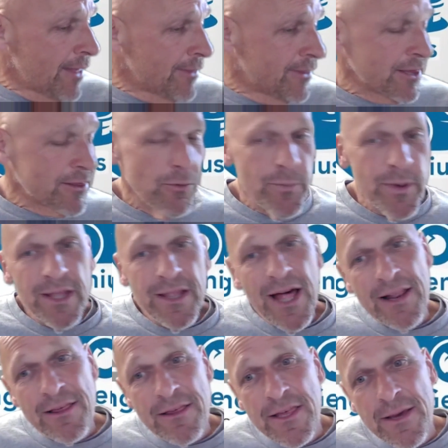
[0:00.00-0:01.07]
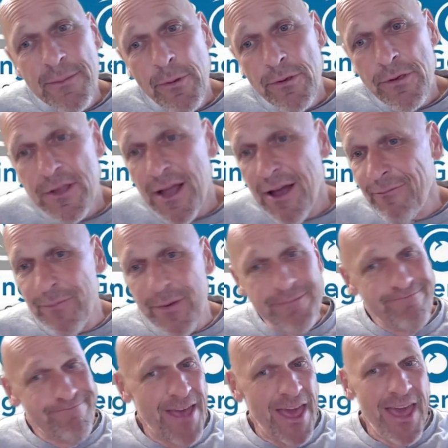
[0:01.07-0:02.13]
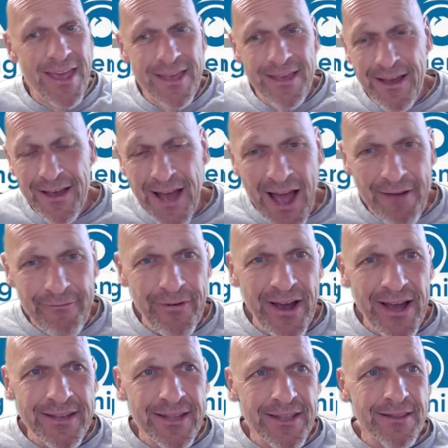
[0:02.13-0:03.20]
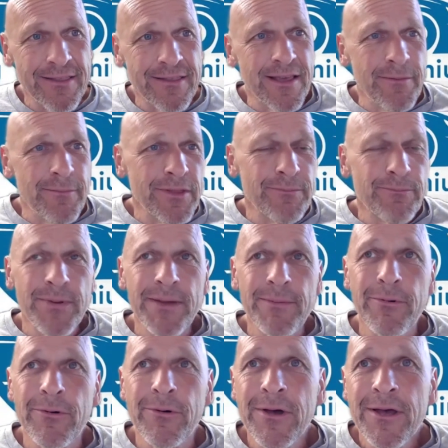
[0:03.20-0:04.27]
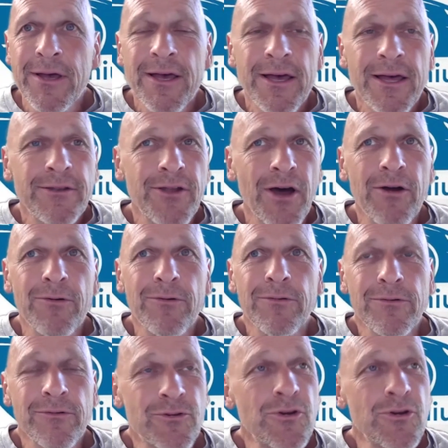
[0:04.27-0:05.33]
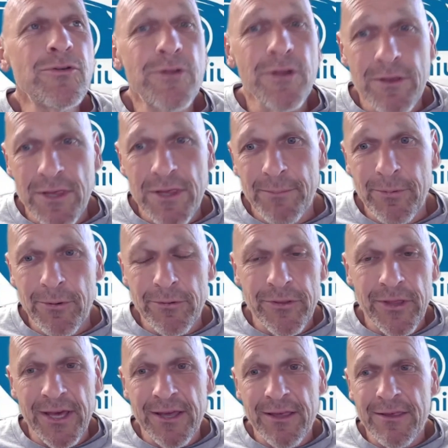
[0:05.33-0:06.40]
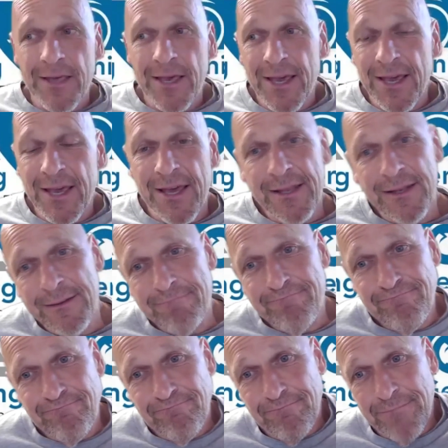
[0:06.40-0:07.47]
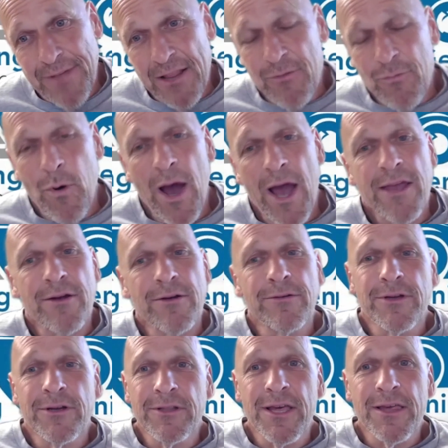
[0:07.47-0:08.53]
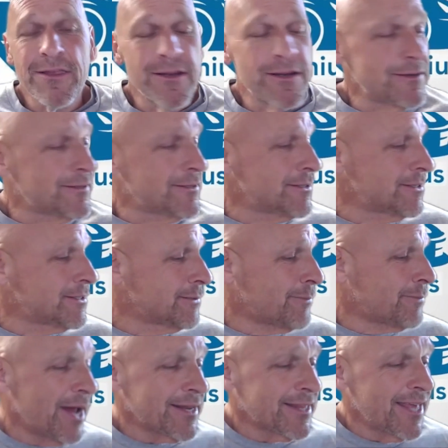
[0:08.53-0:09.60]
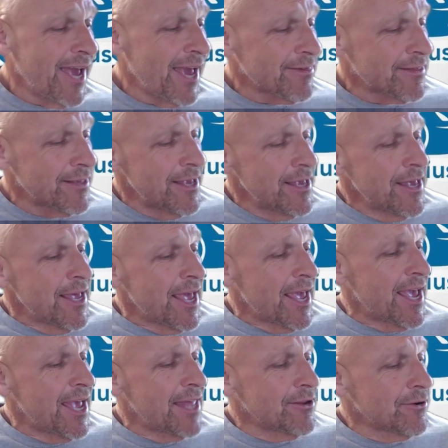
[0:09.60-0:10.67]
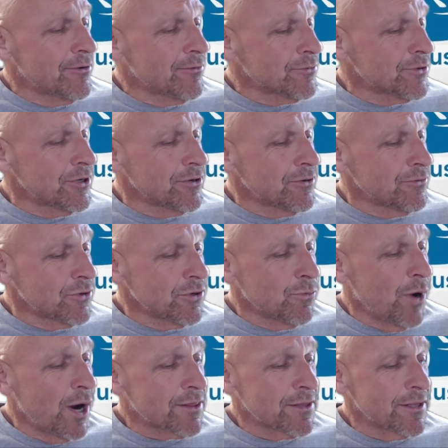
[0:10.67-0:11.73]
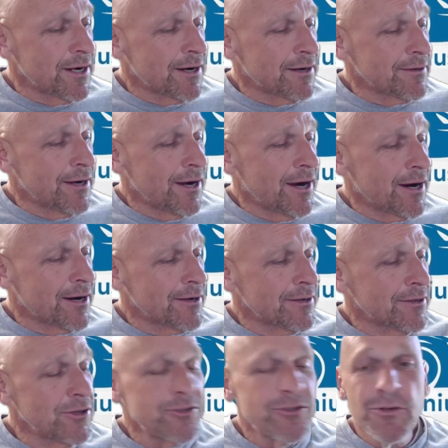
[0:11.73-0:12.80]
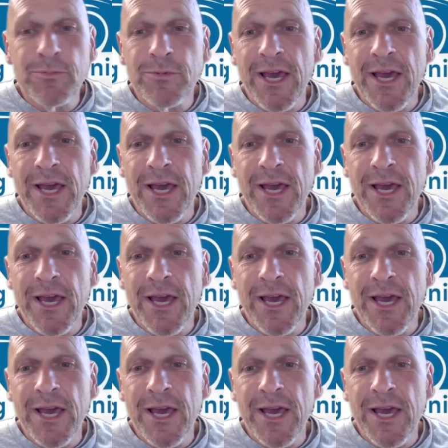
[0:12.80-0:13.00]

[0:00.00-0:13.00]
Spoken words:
this will be a lot of simple stuff, but hey, I find that some of the people don't do the simple things, and that's why you're listening to the podcast and you're watching our YouTube